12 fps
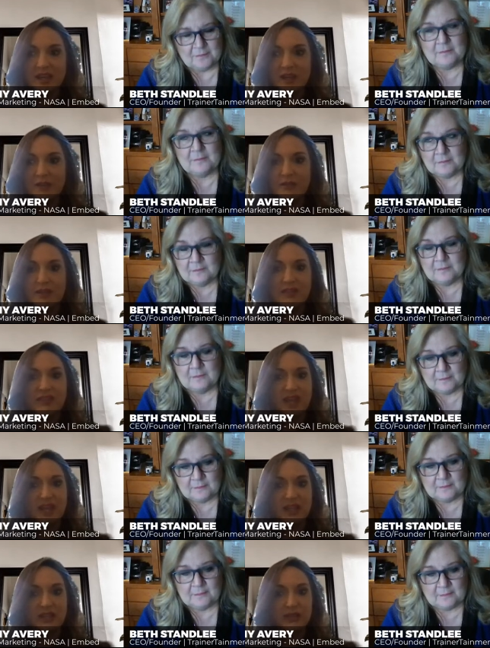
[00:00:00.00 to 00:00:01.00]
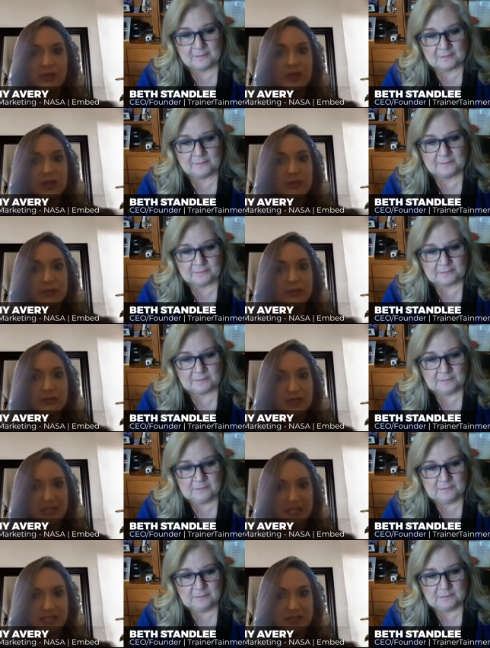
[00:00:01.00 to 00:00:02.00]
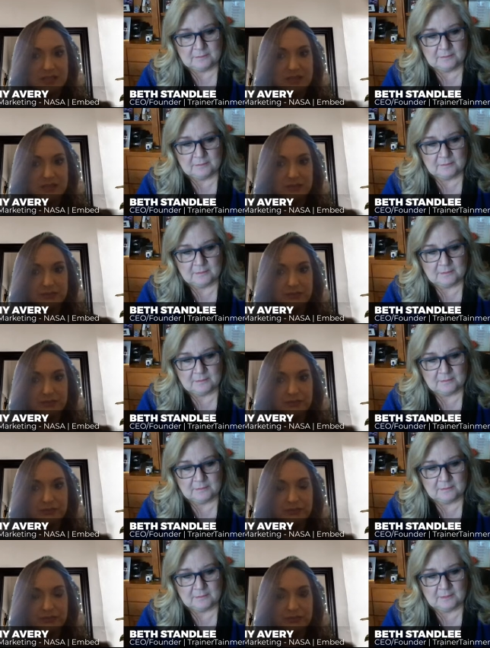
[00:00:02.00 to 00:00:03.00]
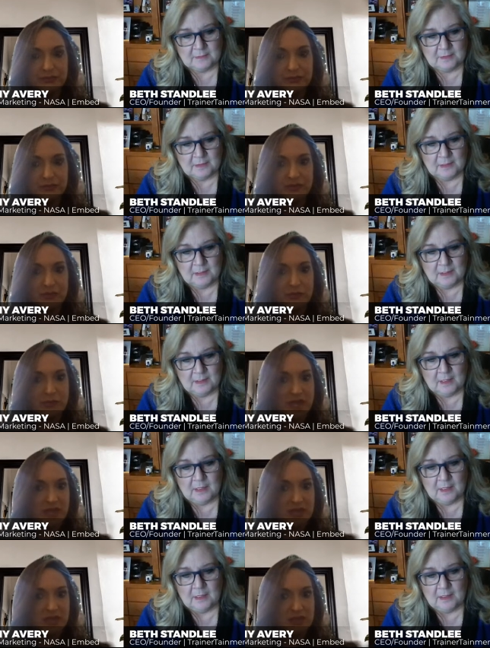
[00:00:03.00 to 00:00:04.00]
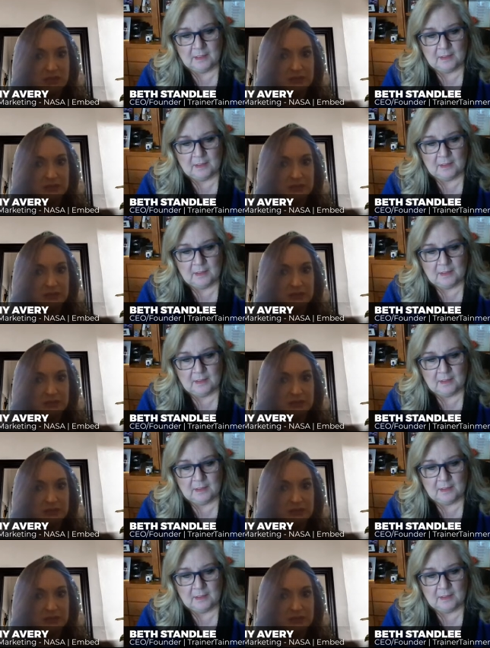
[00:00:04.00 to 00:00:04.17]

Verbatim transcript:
Speaker 1: um, that you help place? Or Beth?